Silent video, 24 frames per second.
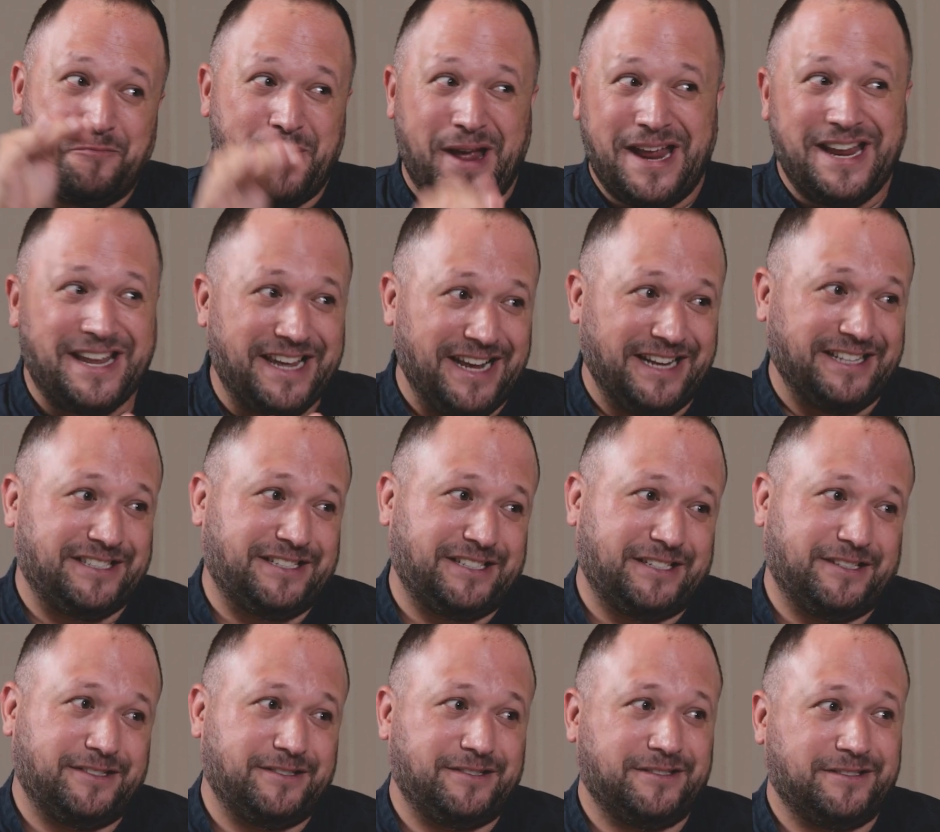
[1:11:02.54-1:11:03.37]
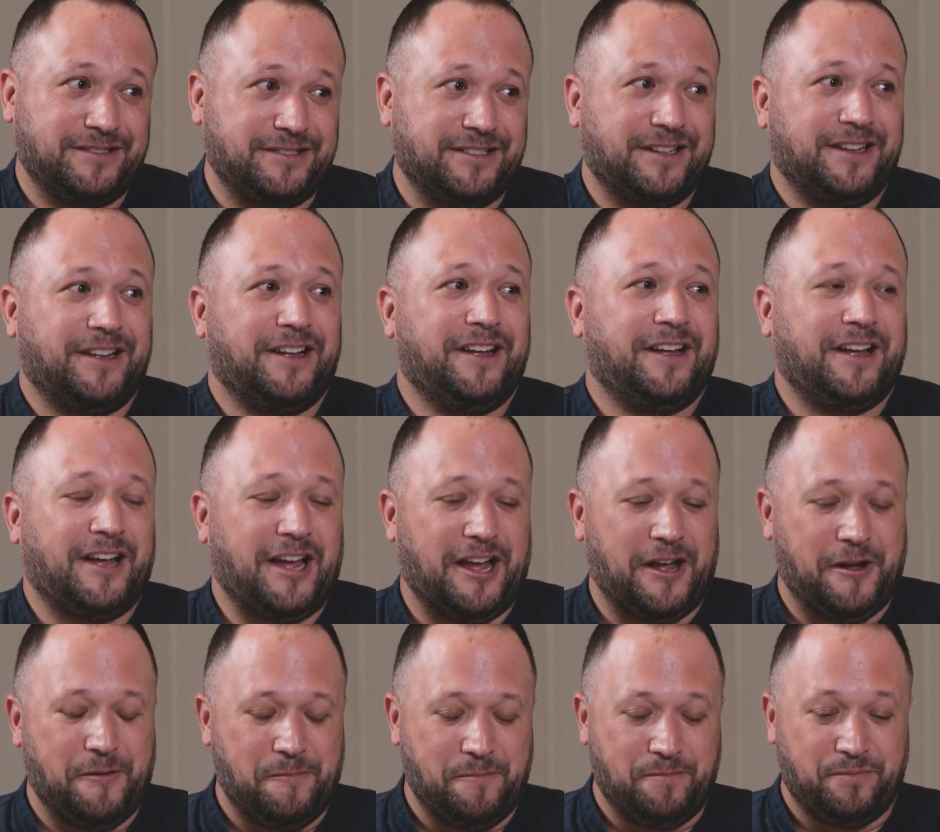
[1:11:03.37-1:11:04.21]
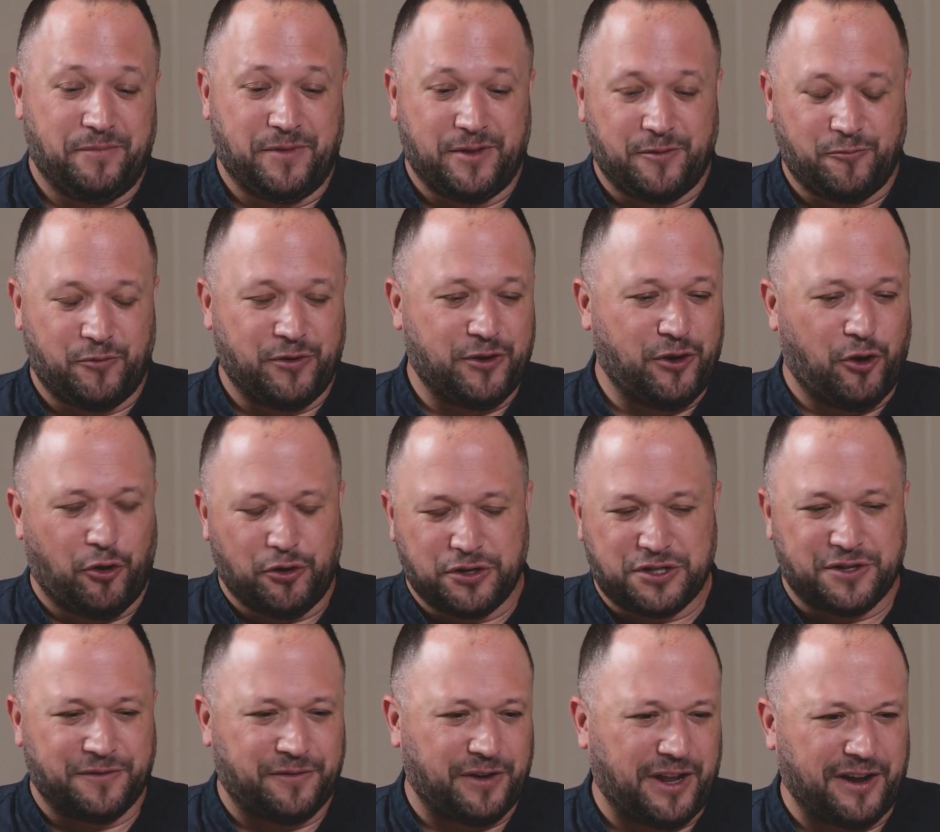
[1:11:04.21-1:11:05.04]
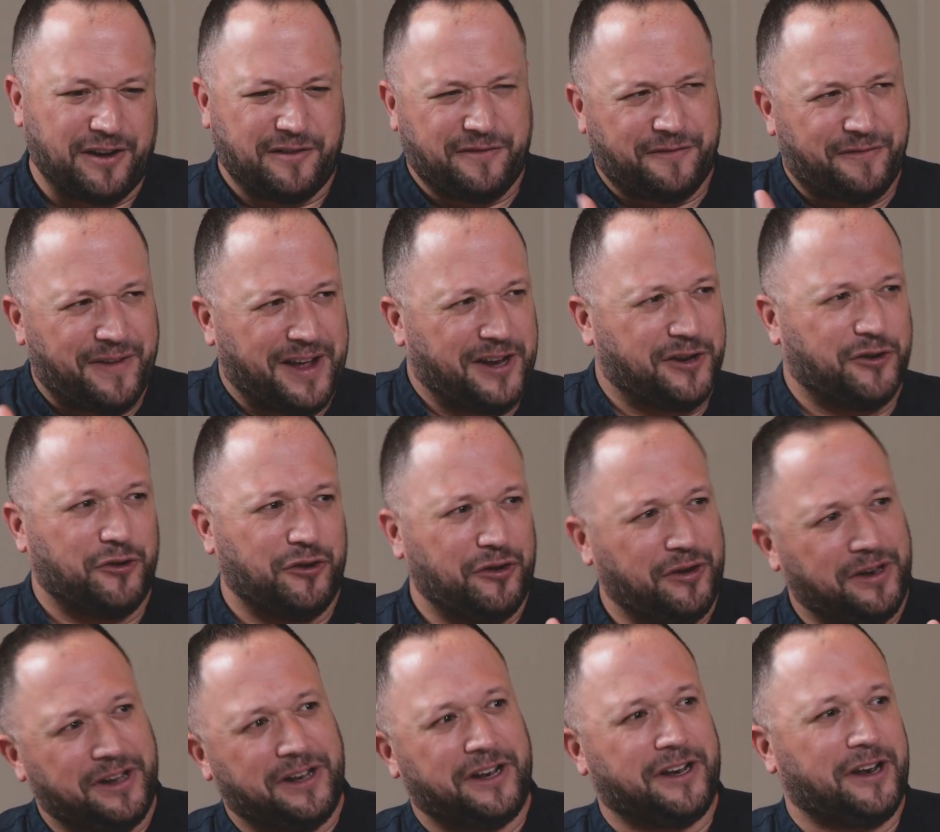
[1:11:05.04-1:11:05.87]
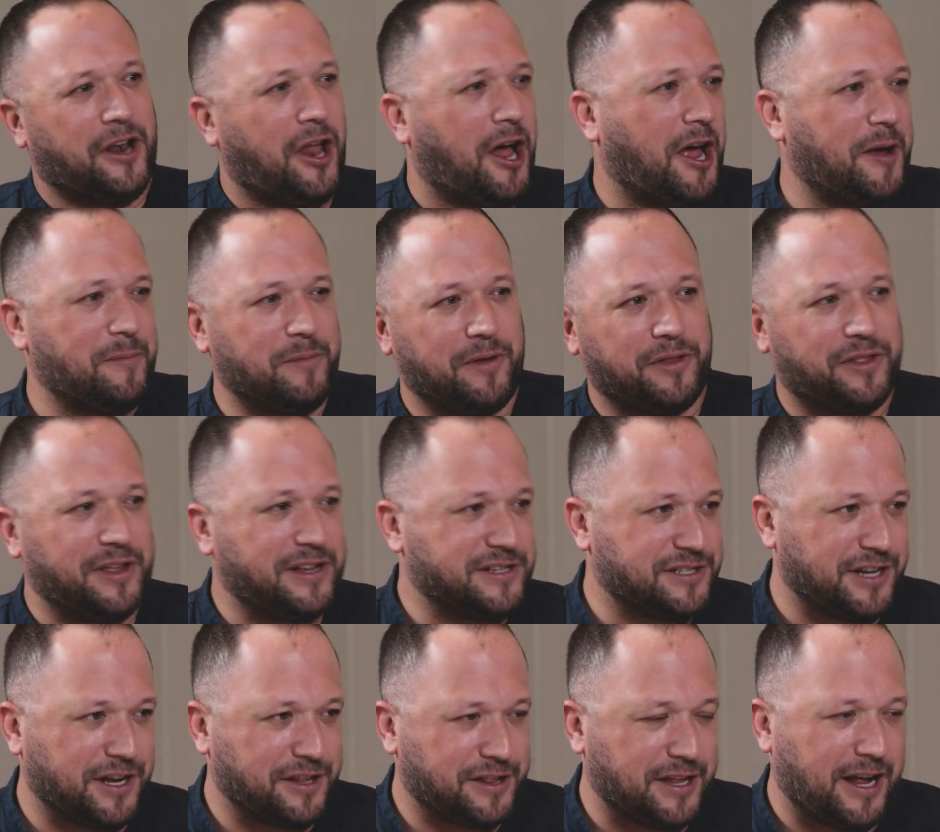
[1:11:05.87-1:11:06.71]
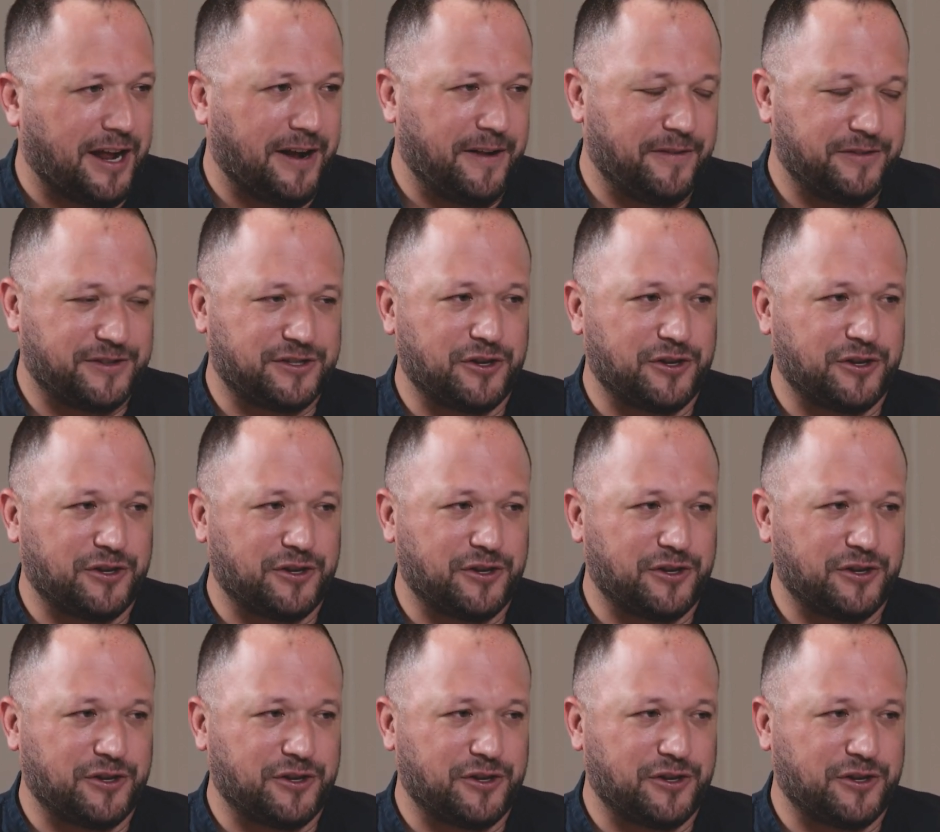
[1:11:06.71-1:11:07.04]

bake it with lots of like fennel and lime and things like that.